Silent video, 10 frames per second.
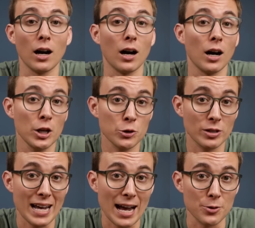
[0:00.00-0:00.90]

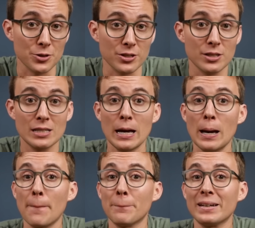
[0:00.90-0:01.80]
100 houses,
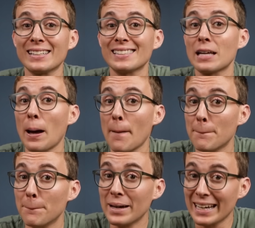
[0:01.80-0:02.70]
meet
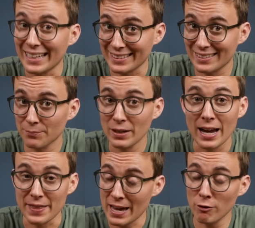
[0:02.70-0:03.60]
beit.
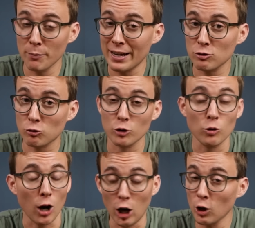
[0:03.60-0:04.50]
And that remains
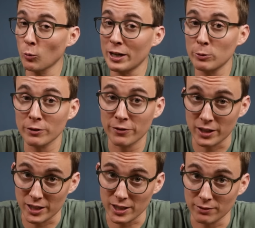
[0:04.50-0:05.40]
true all the way to
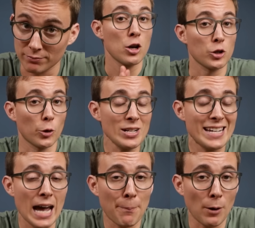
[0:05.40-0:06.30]
infinity. So to
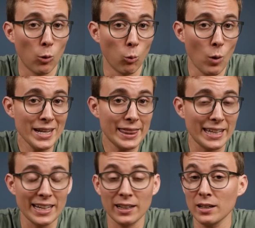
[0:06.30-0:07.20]
recap, 1
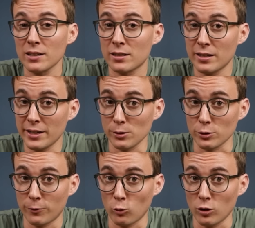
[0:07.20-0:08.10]
thing,
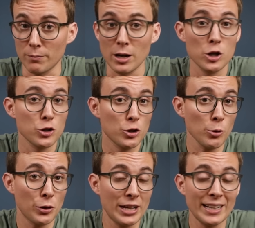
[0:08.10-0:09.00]
singular form.
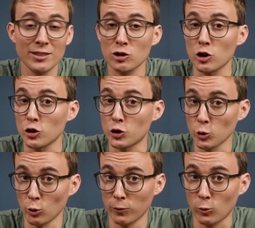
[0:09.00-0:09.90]
2 things,
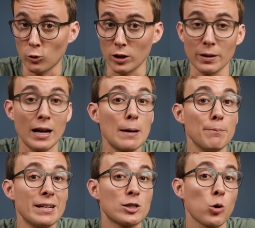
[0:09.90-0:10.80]
dual form.
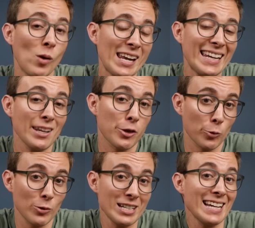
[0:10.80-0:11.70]
Between
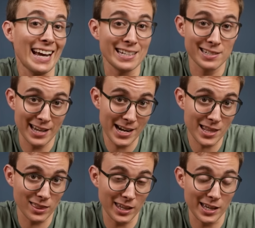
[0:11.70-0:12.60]
3 and
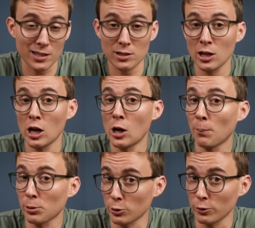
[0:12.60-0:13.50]
10 things,
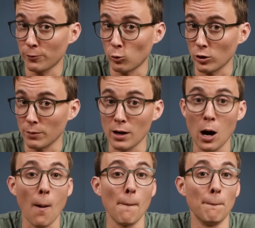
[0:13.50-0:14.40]
plural form.
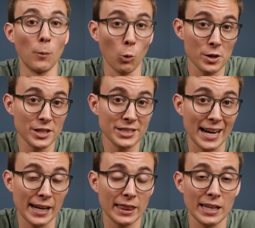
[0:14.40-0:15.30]
More than
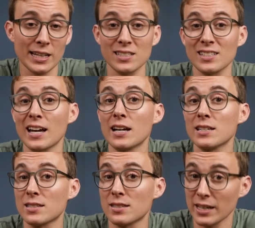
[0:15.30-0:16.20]
10 things,
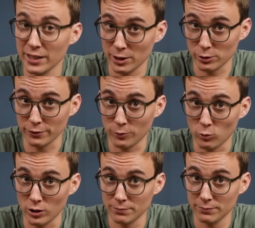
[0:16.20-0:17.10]
singular
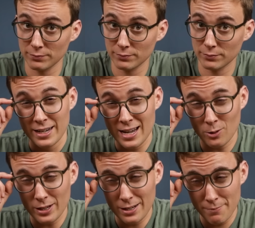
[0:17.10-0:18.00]
form.
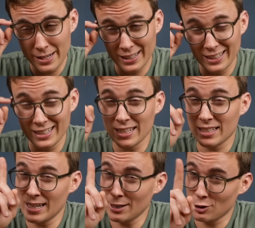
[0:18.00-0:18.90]
Now, admittedly,
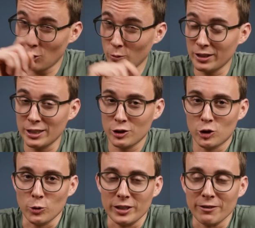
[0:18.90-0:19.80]
that's not totally
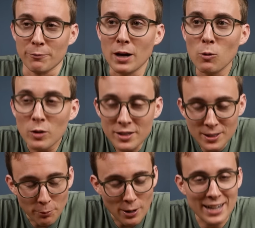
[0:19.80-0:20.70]
intuitive, but with
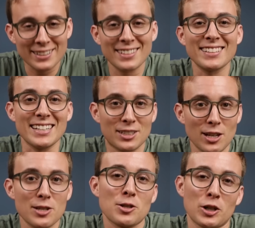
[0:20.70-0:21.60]
some practice, it
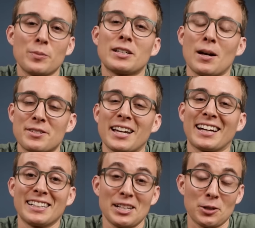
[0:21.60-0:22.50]
does start to become
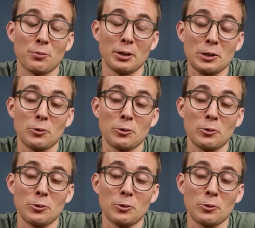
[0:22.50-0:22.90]
second nature pretty